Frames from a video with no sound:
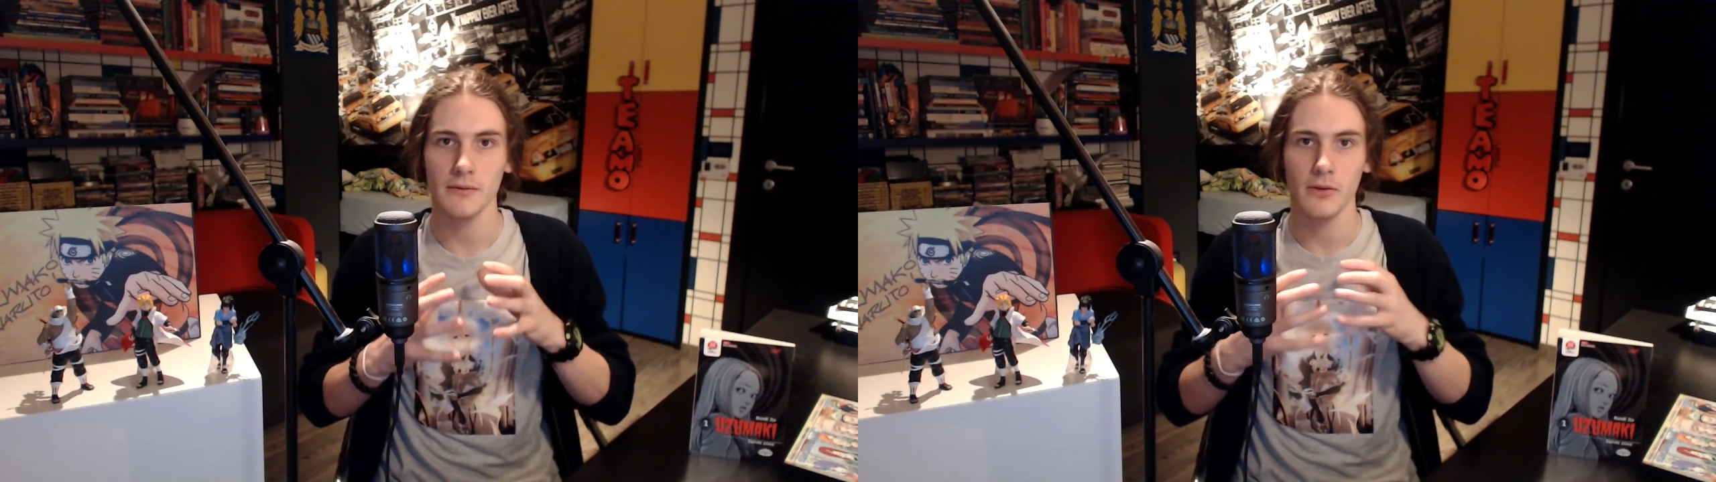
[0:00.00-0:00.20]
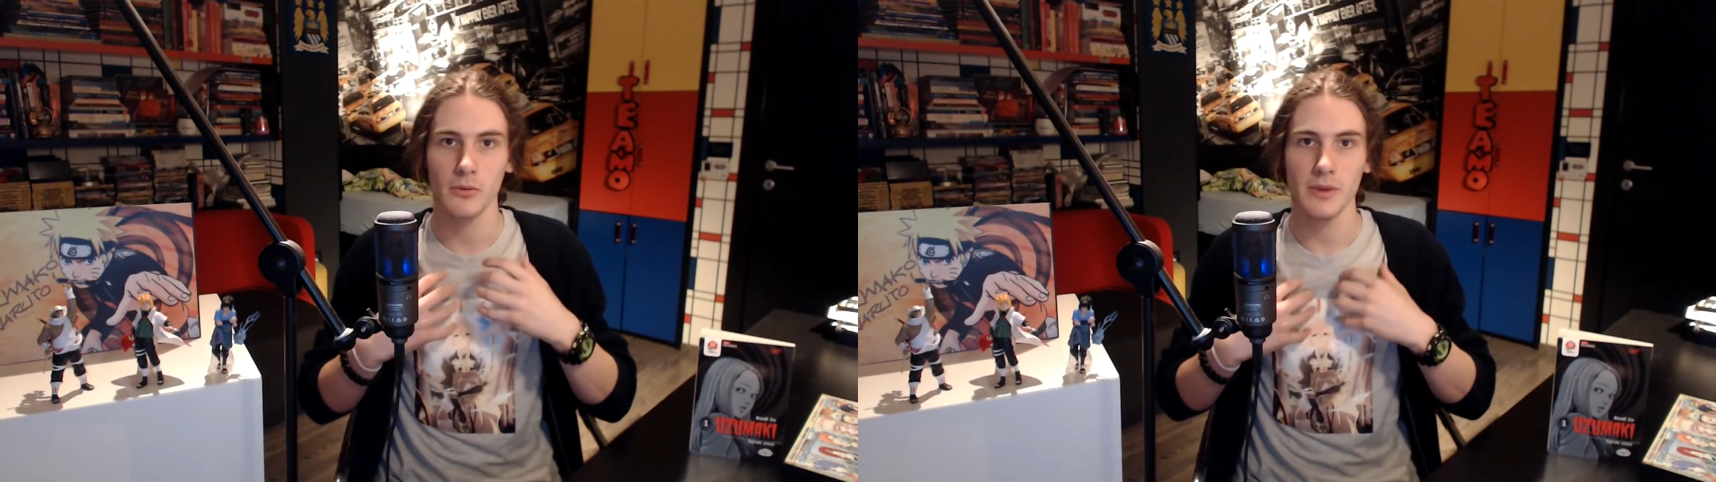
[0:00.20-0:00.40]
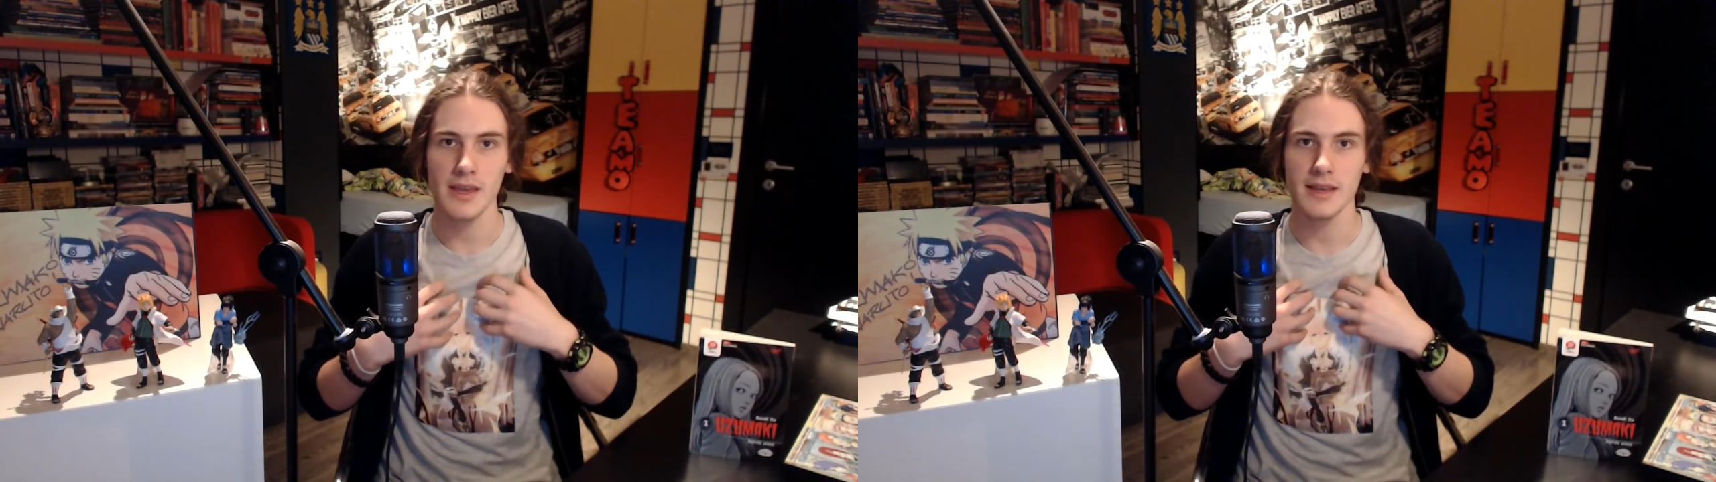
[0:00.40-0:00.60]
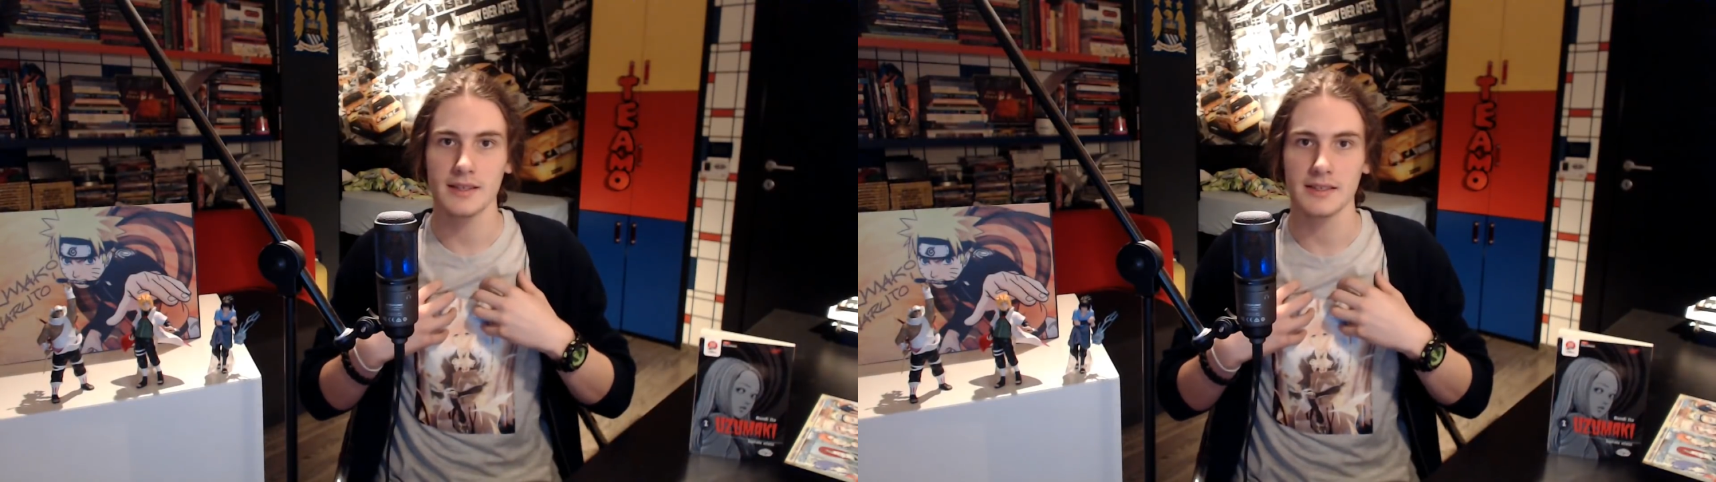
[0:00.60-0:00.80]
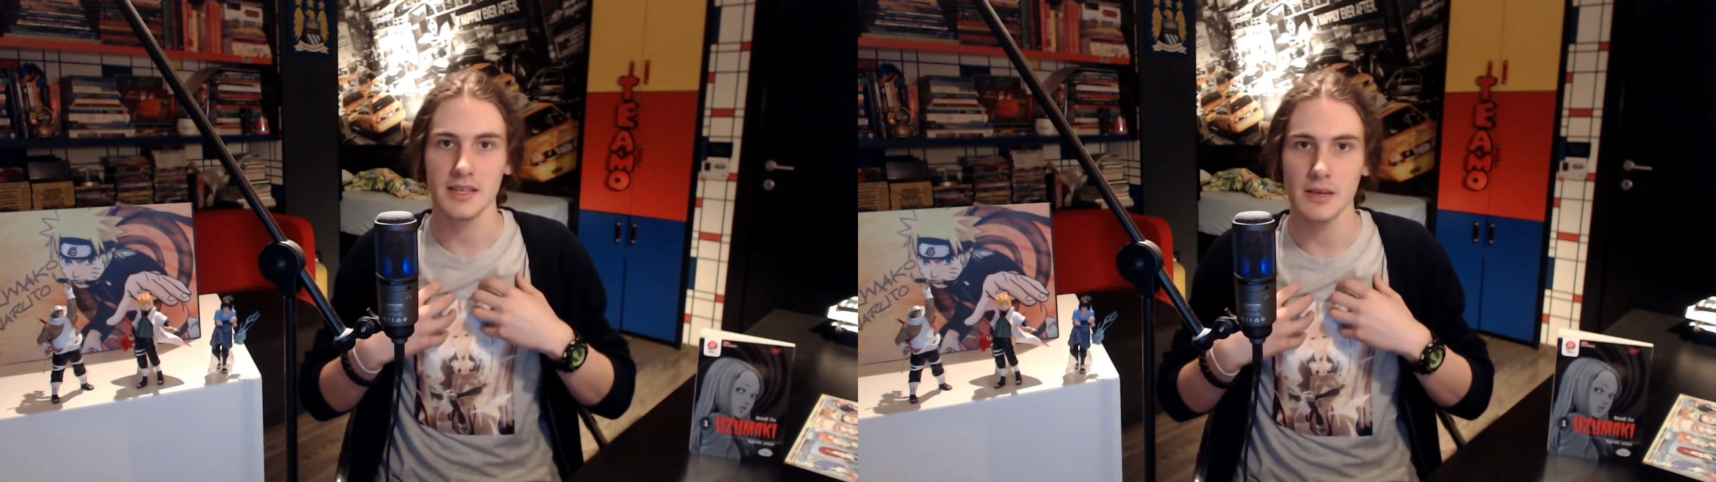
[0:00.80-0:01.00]
for me
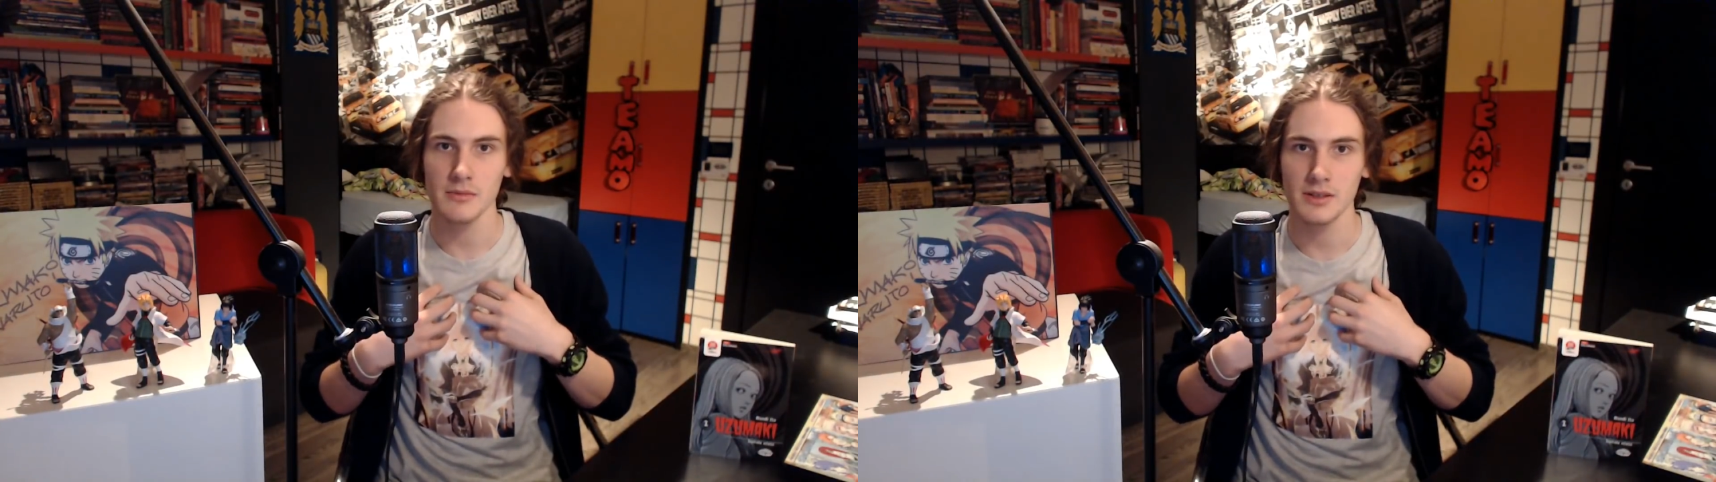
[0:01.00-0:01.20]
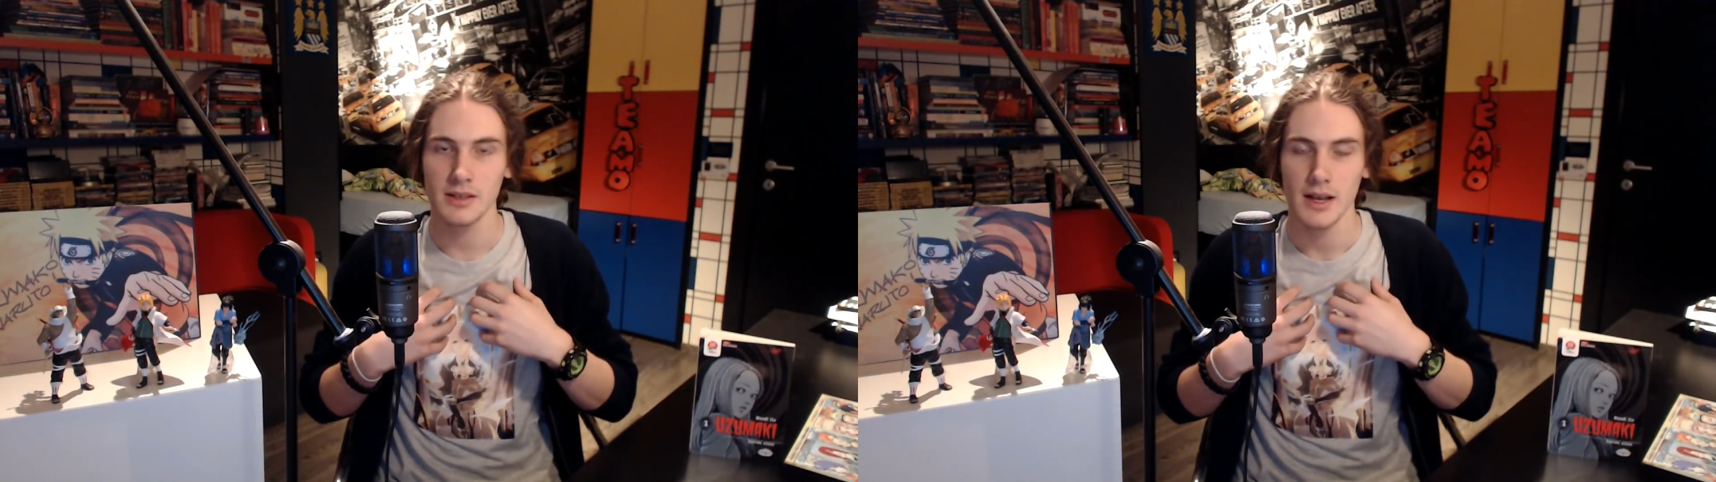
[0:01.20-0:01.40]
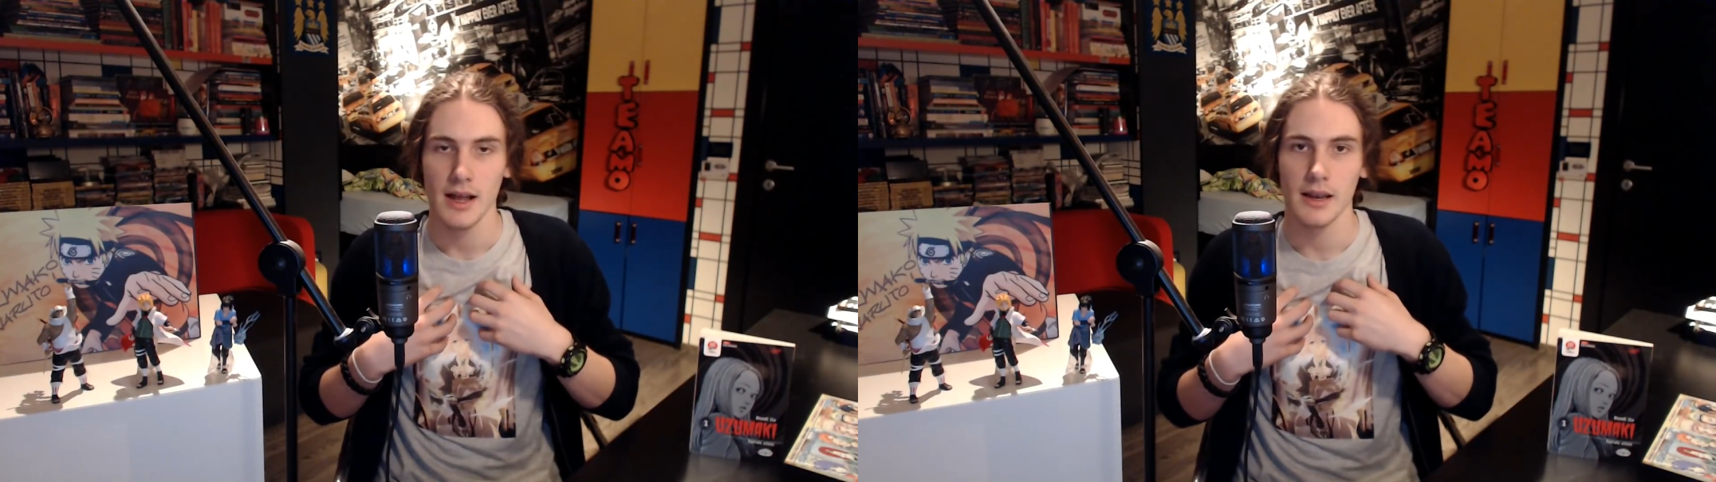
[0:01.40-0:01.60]
it seems